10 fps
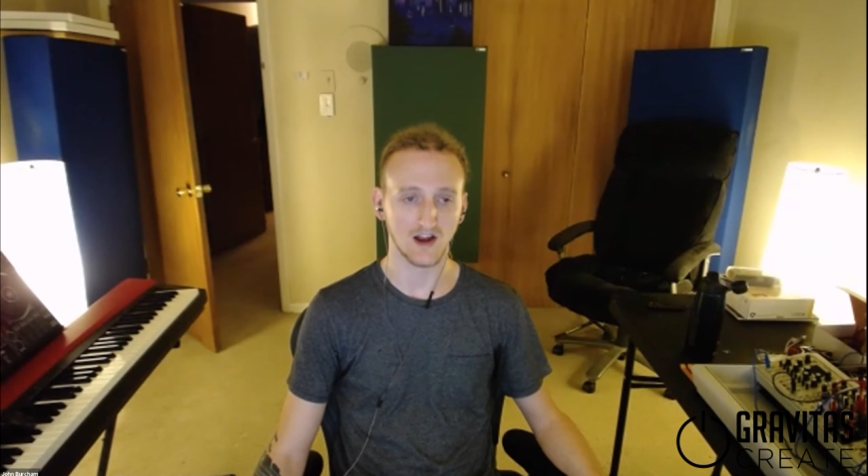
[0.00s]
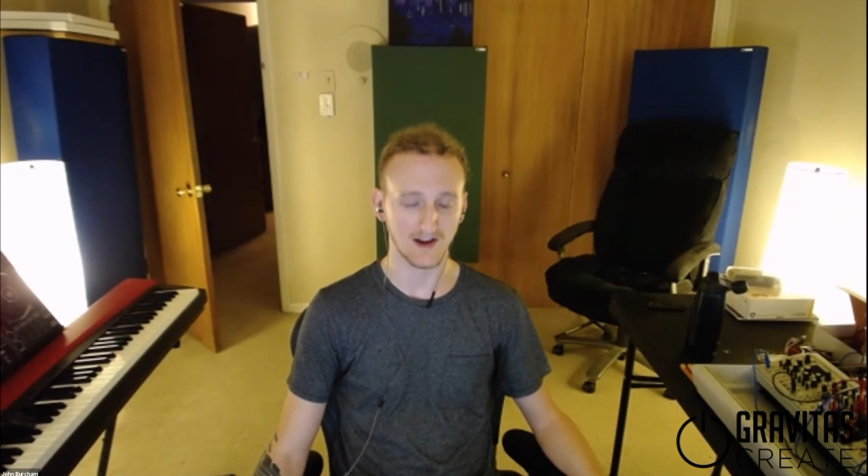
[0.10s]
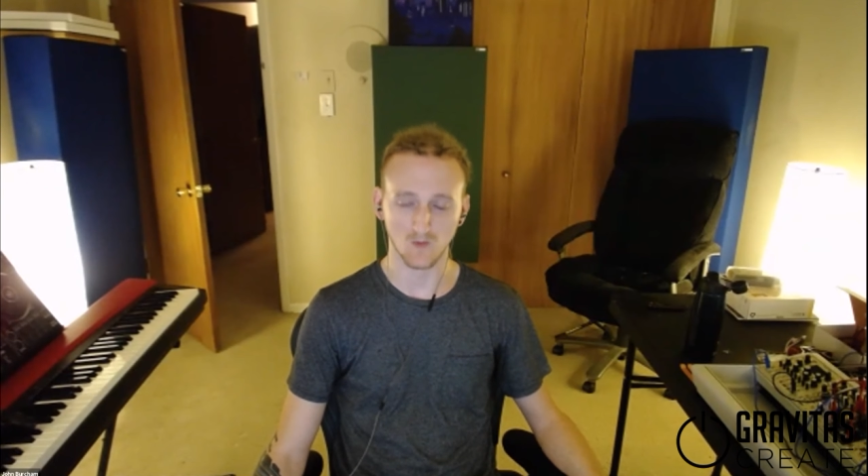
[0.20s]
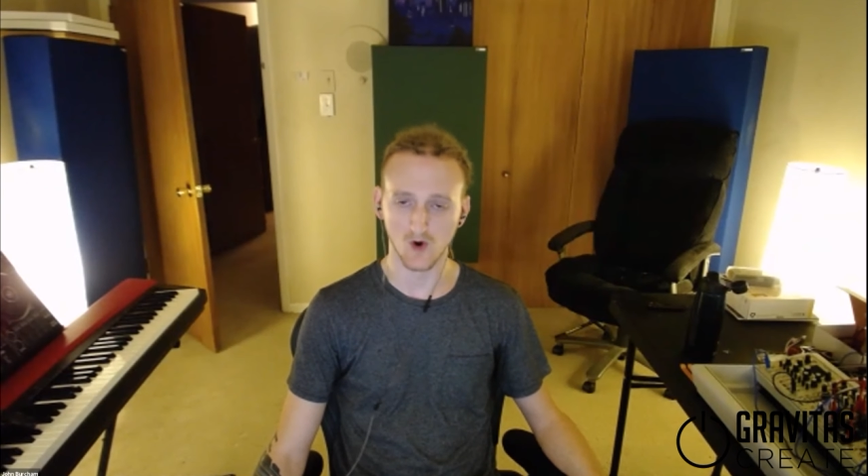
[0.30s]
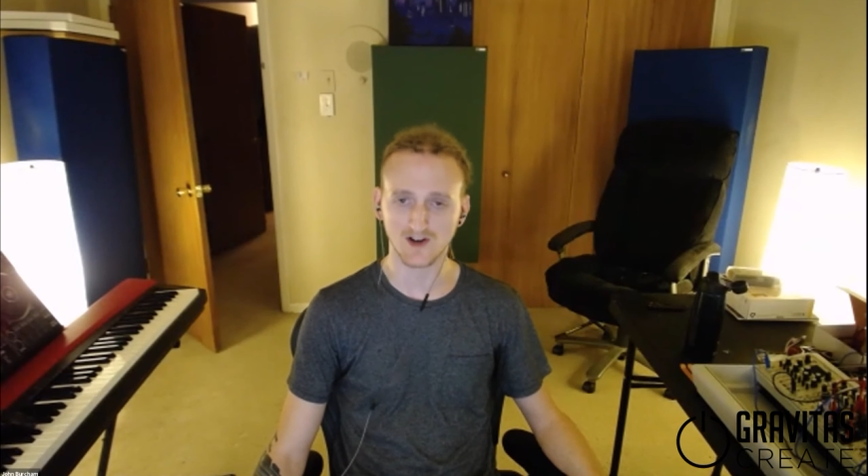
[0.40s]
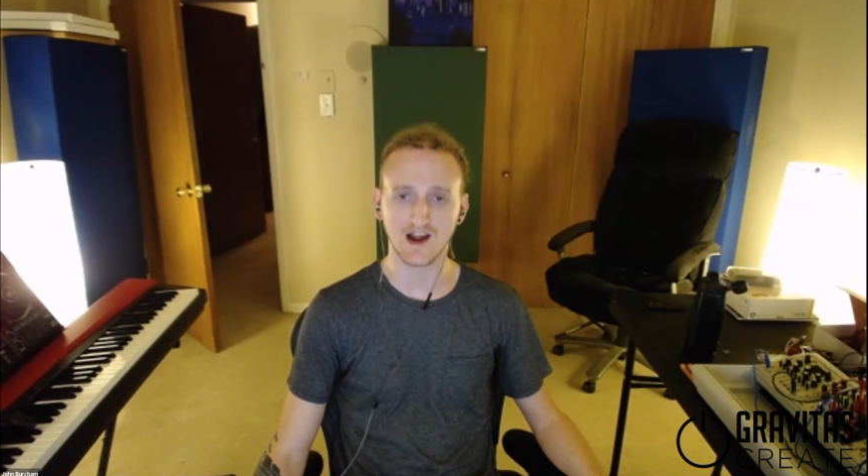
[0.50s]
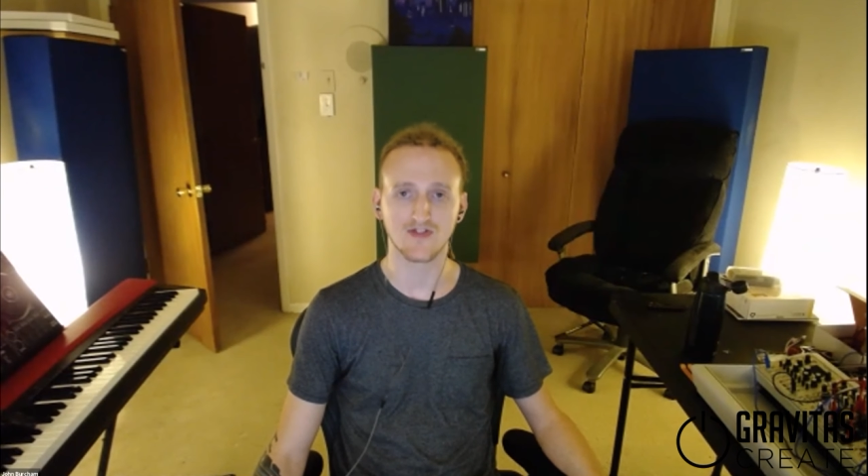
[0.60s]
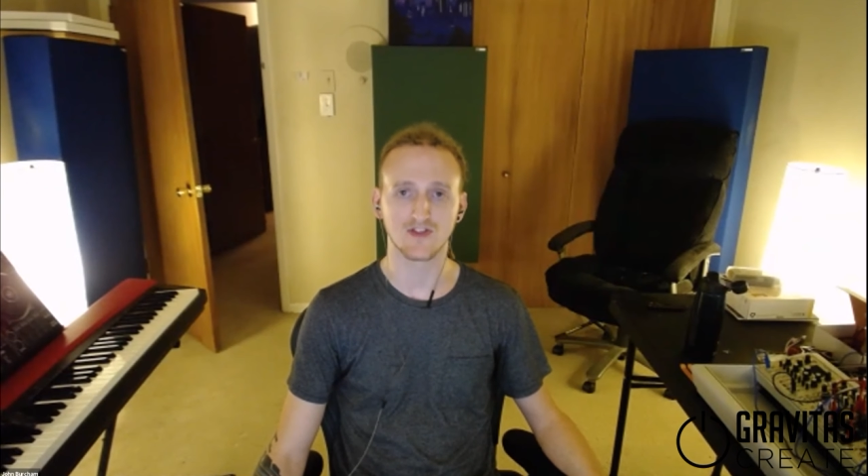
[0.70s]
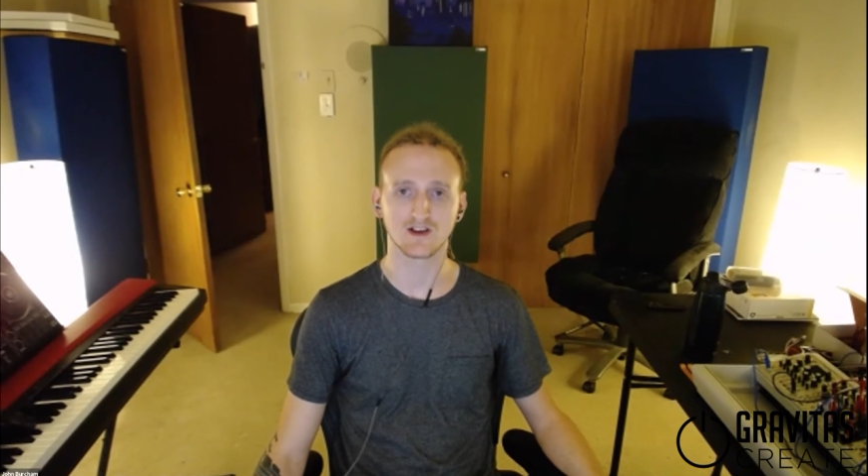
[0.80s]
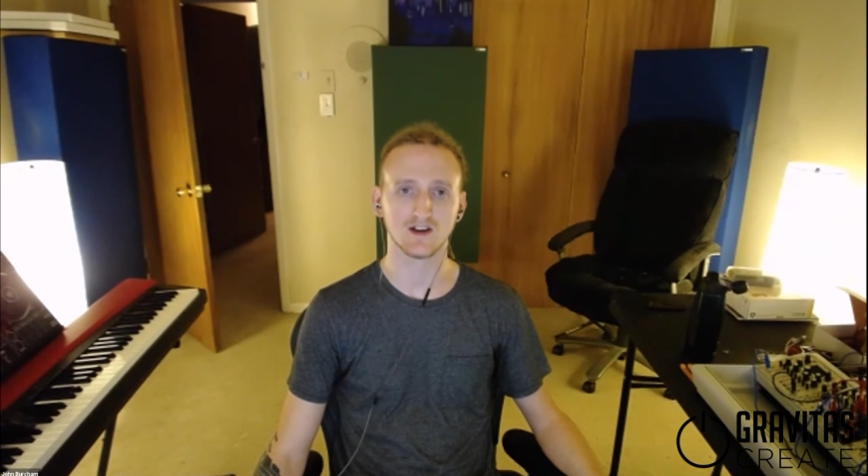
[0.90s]
work
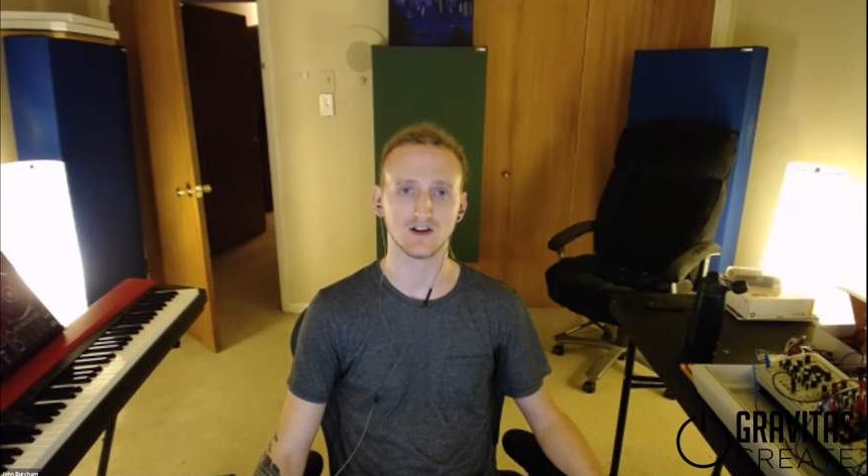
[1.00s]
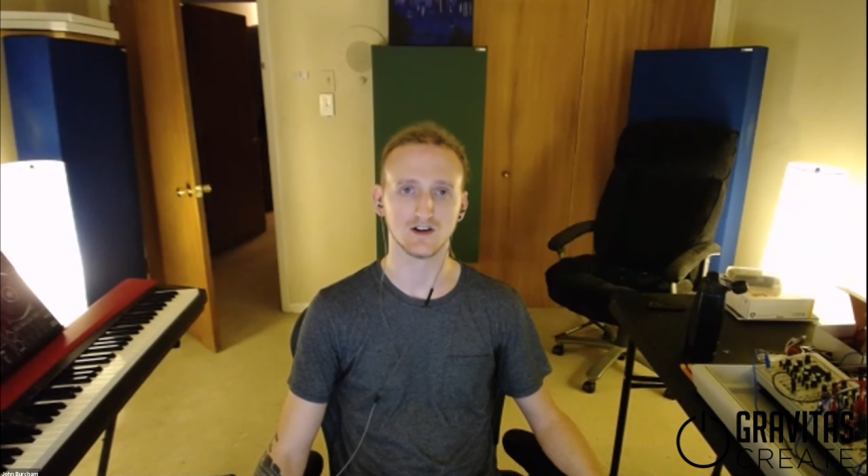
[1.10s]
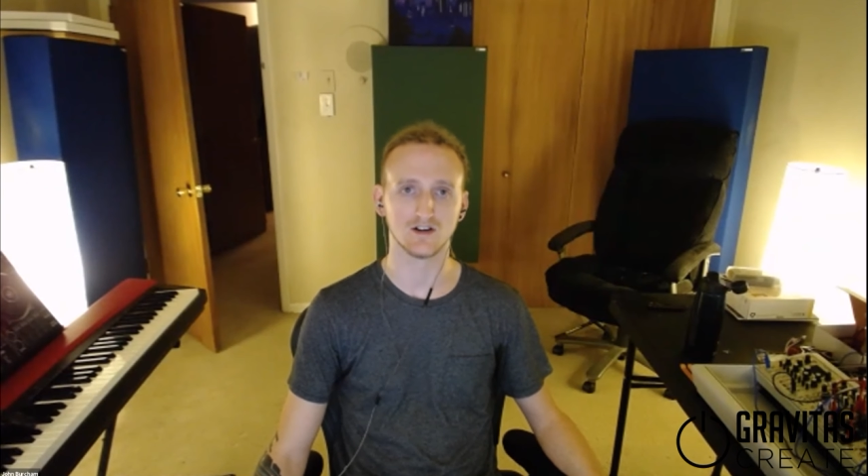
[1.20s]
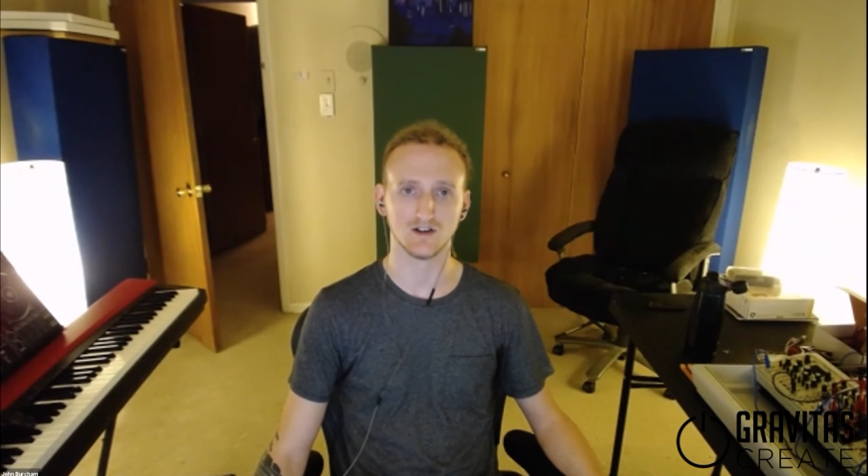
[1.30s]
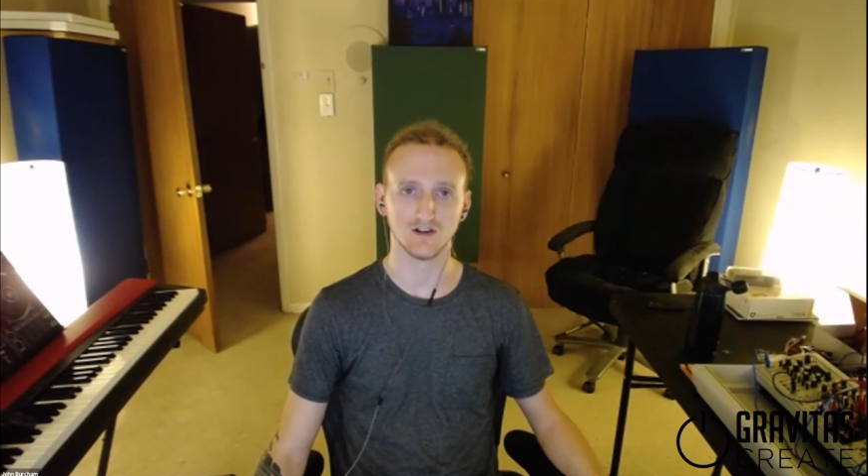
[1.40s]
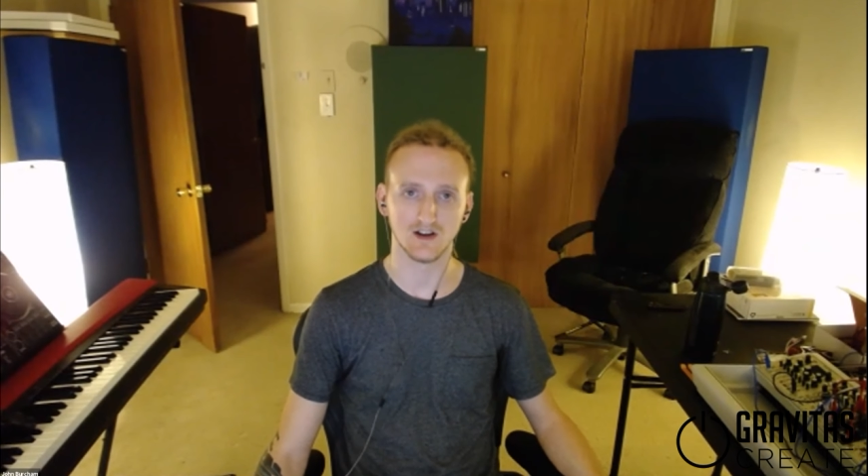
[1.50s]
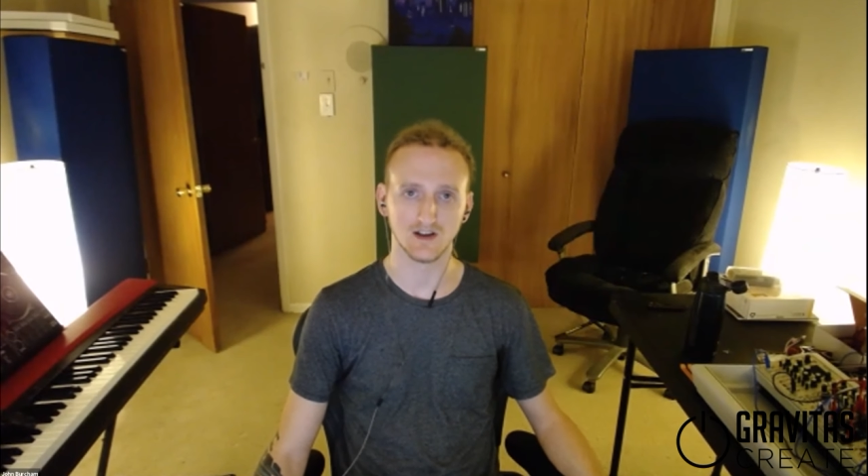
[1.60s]
ethic, and are